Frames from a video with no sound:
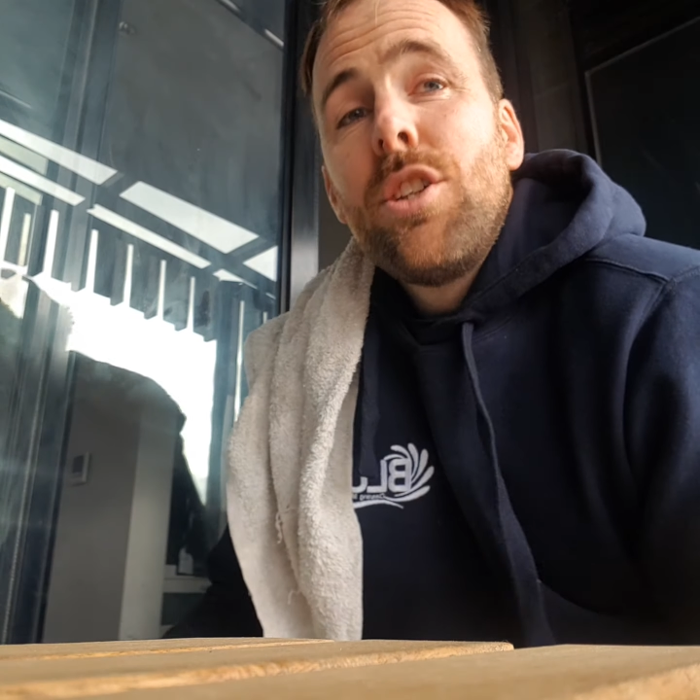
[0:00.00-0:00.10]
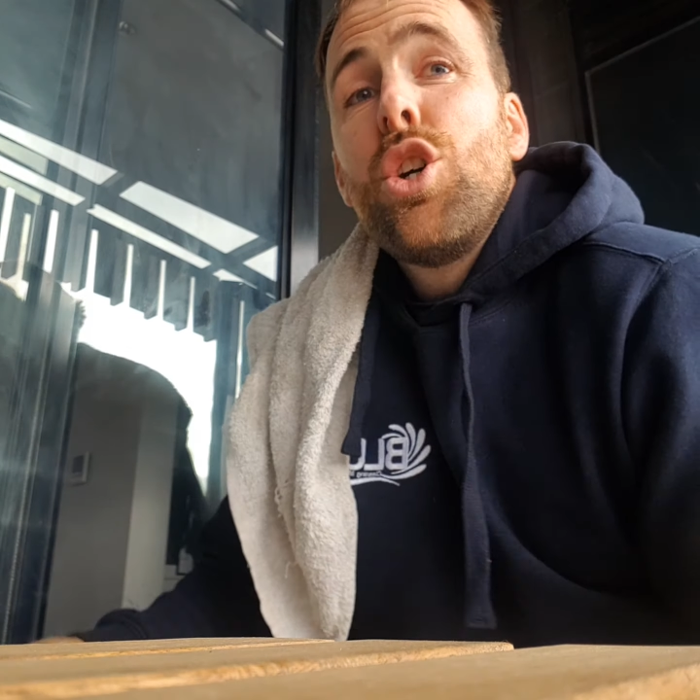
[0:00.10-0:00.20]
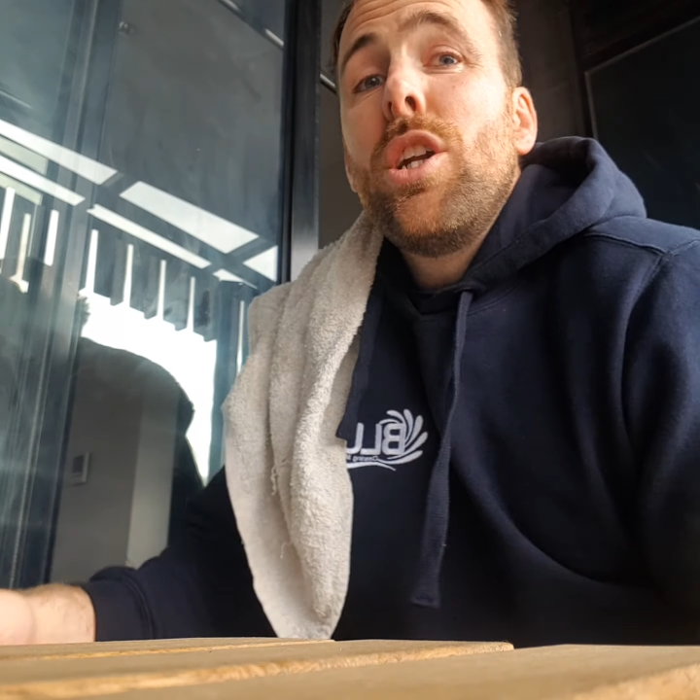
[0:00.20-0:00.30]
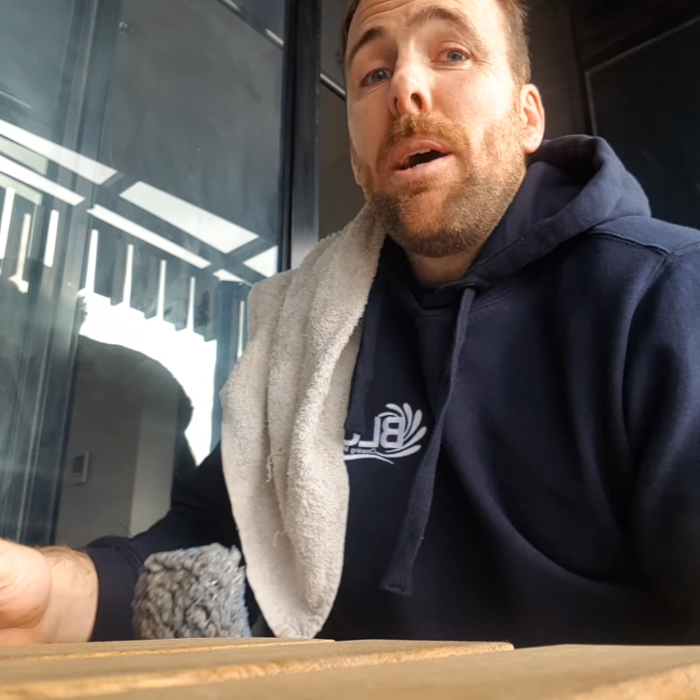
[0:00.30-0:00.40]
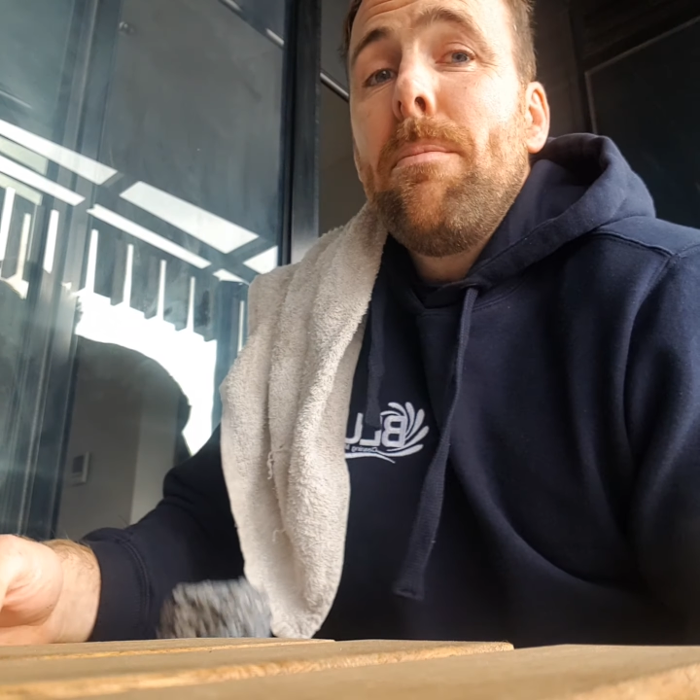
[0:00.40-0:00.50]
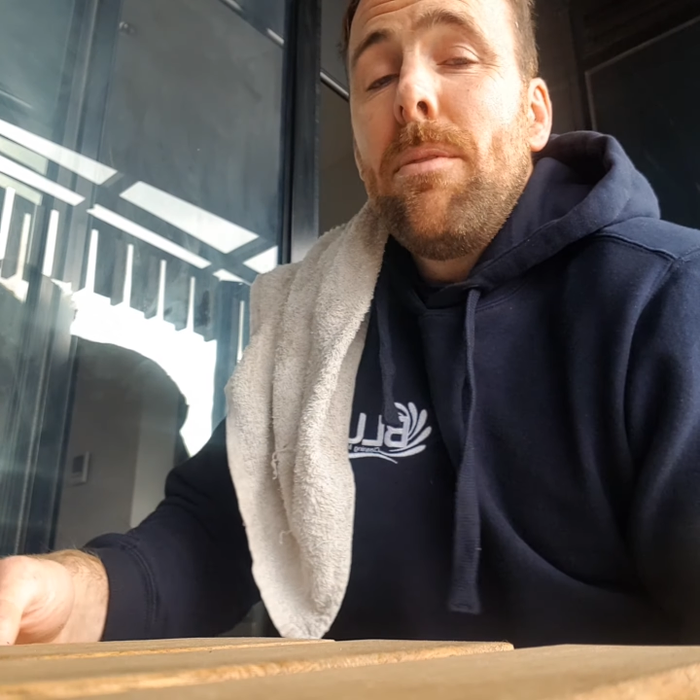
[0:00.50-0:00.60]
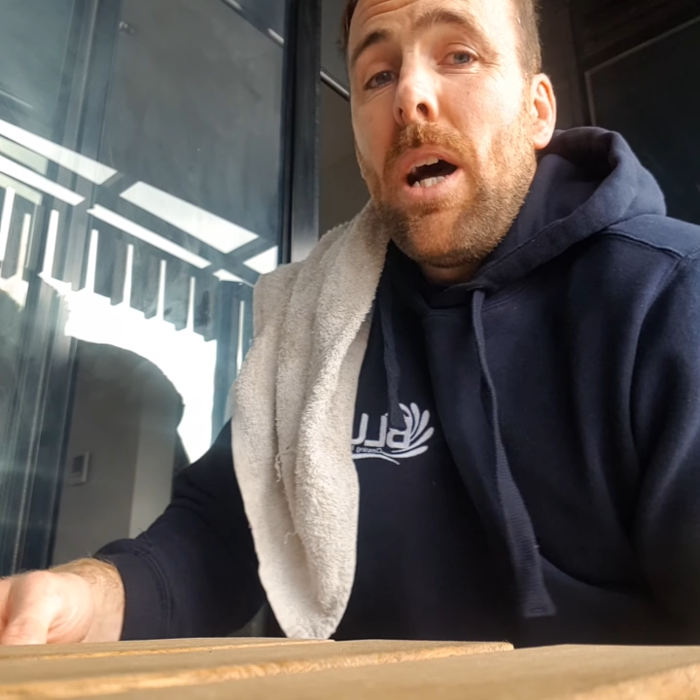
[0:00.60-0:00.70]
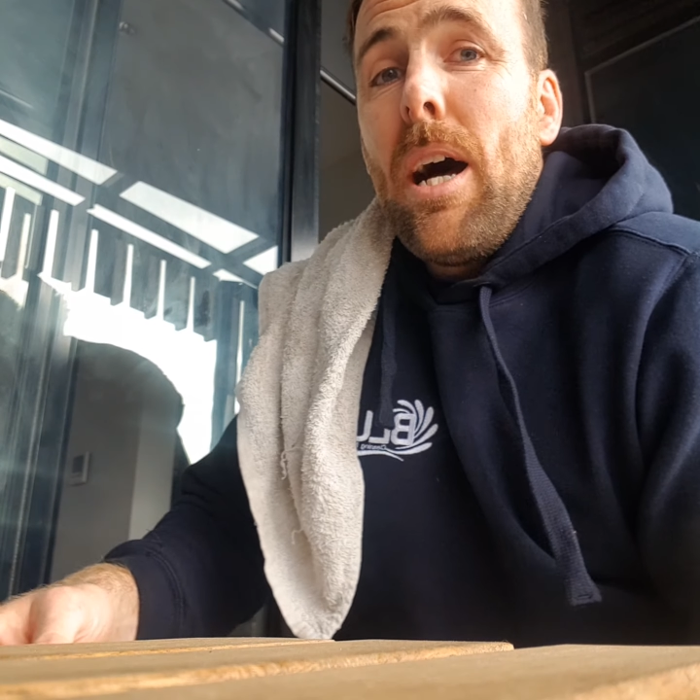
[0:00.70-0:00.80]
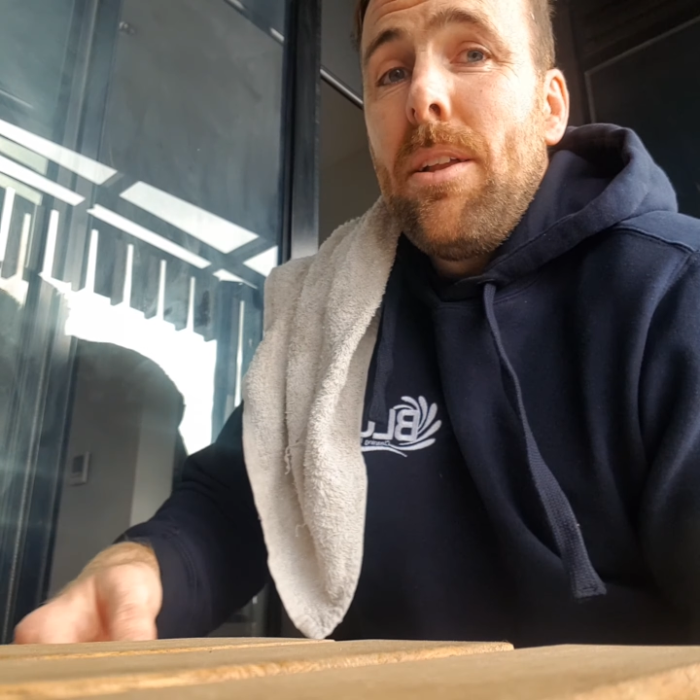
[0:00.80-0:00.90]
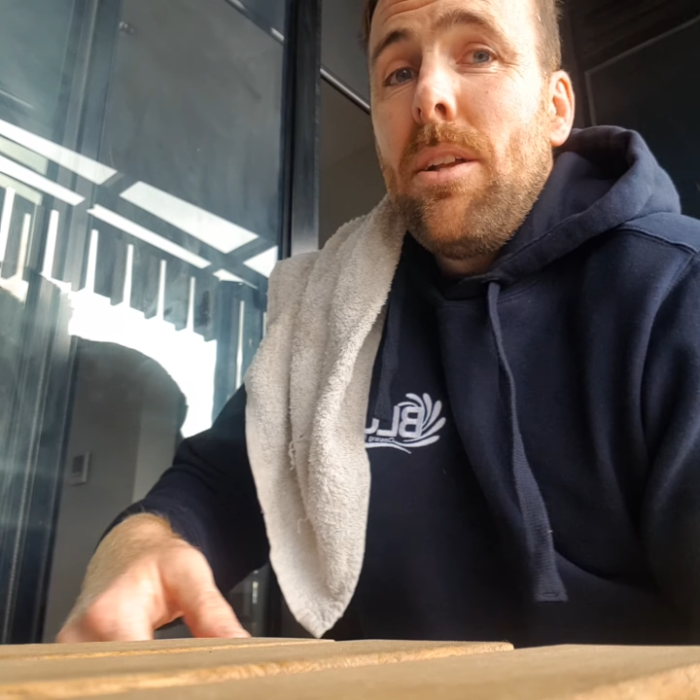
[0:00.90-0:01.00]
turn it
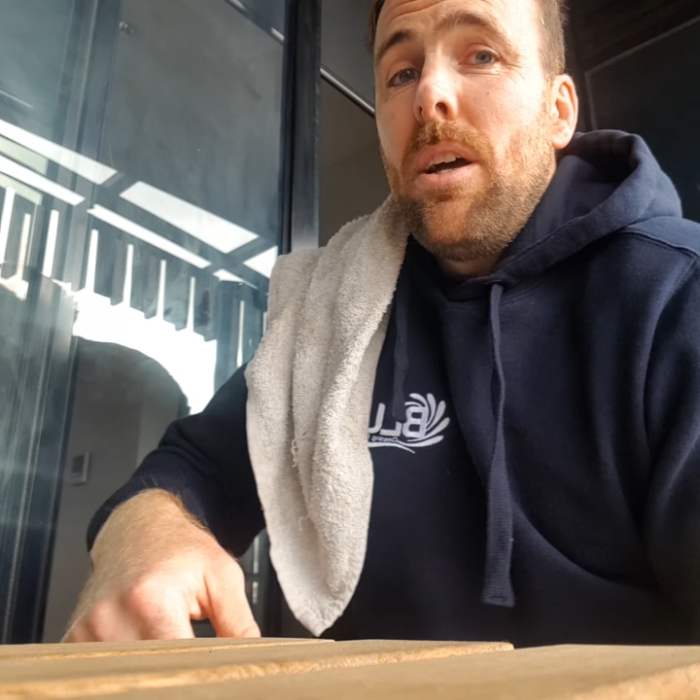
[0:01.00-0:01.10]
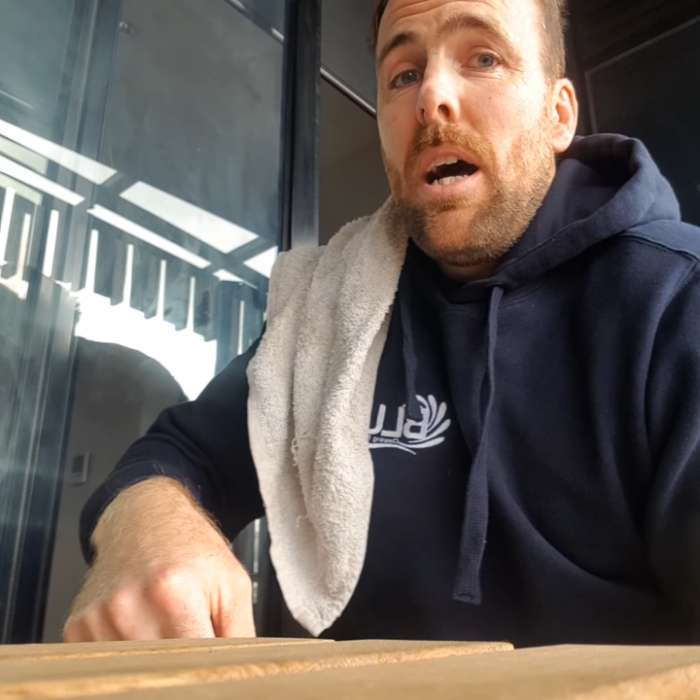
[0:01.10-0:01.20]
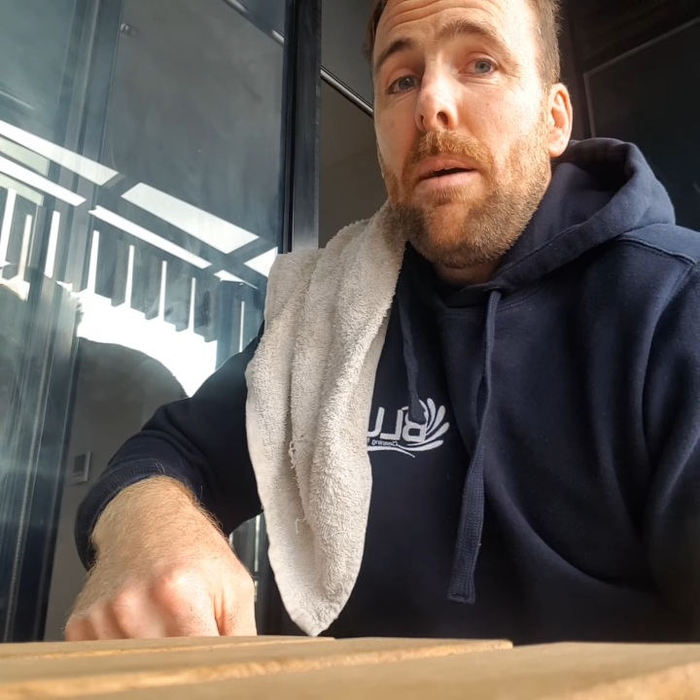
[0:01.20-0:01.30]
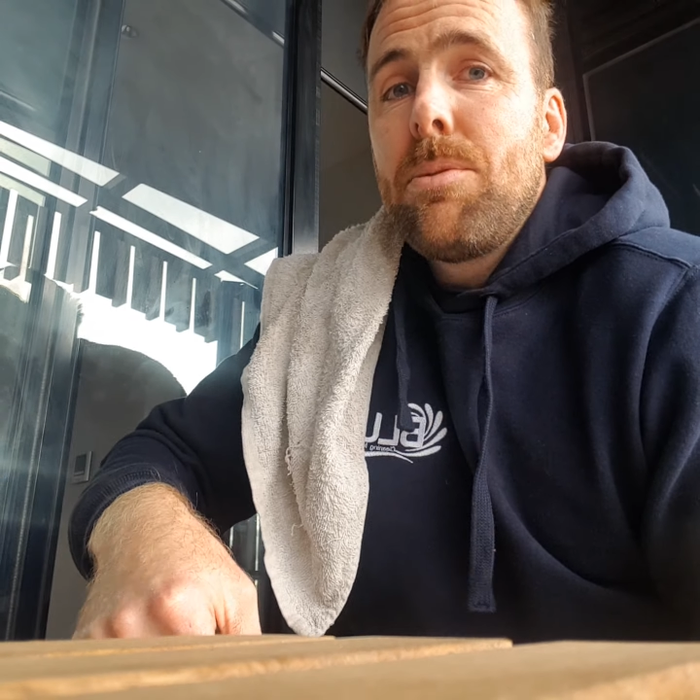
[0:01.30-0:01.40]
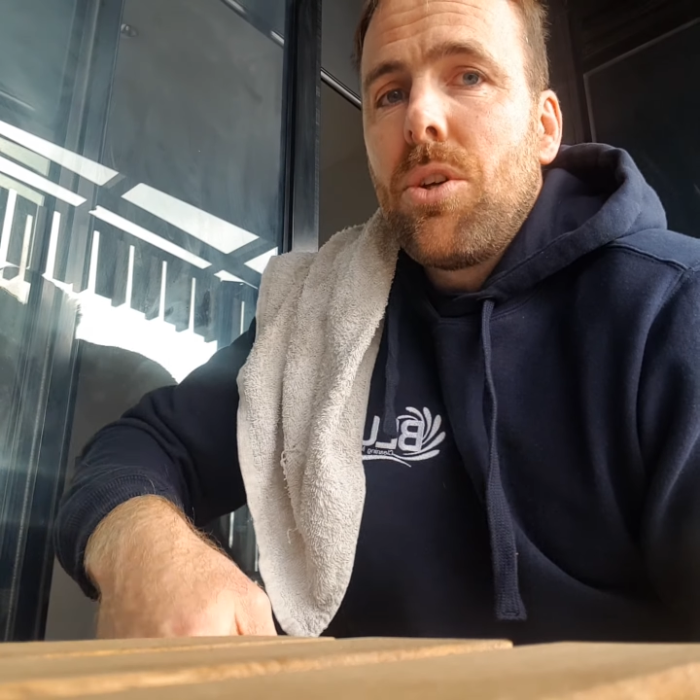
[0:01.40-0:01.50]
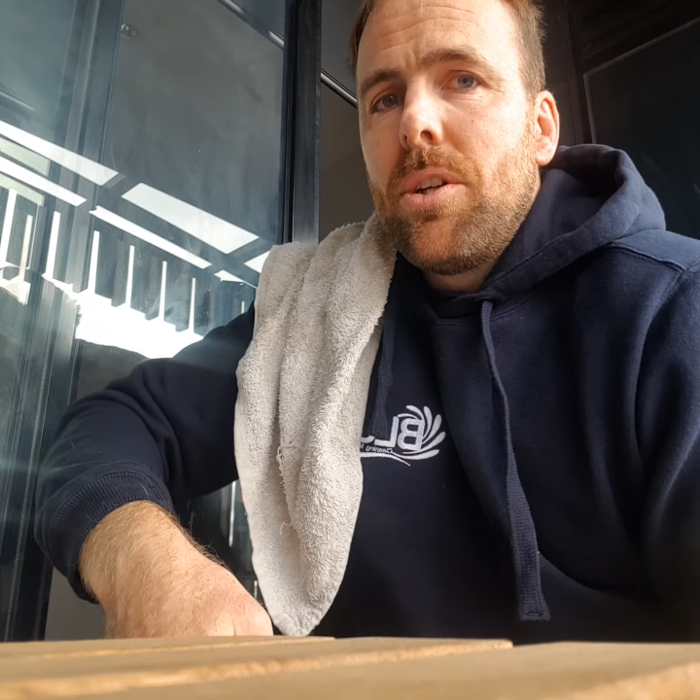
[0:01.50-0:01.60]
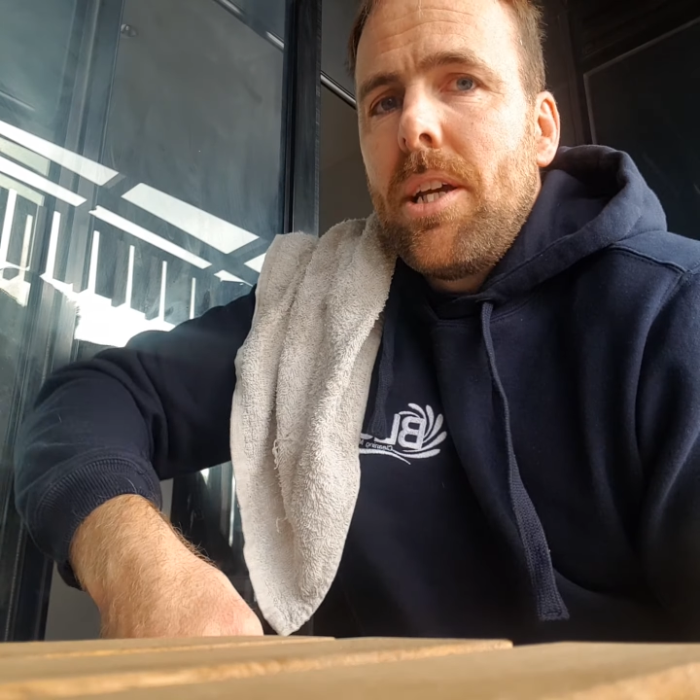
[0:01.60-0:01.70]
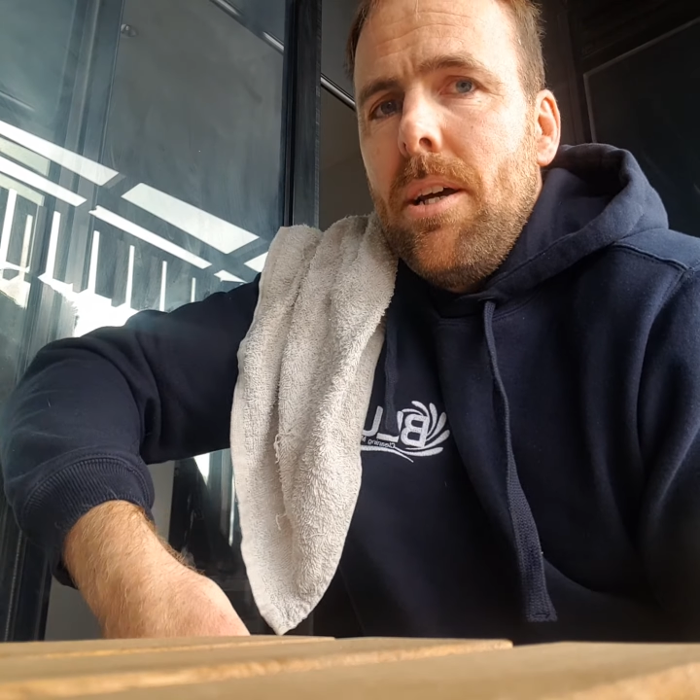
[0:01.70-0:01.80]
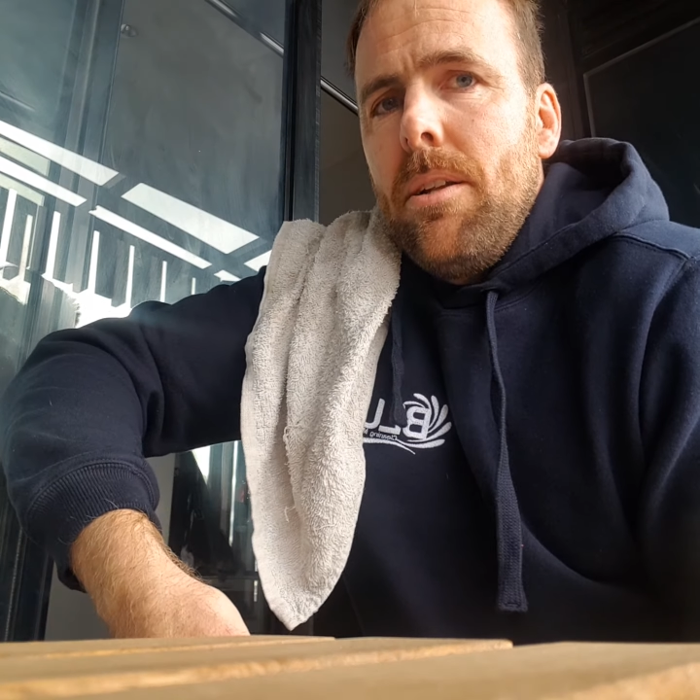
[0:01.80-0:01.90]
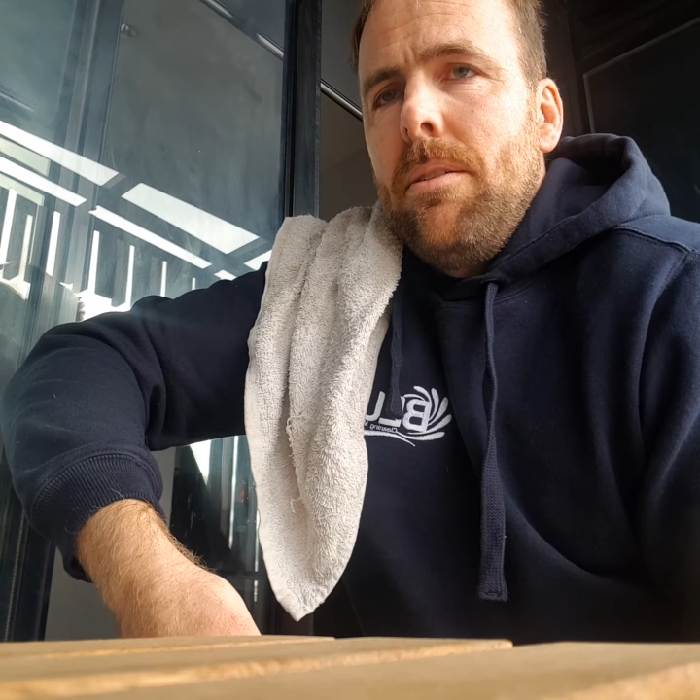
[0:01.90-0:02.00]
upside
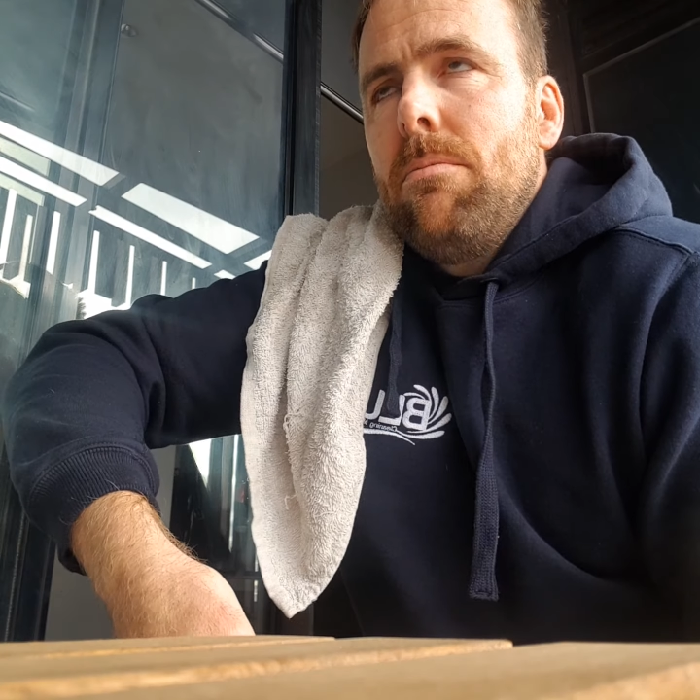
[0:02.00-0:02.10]
down,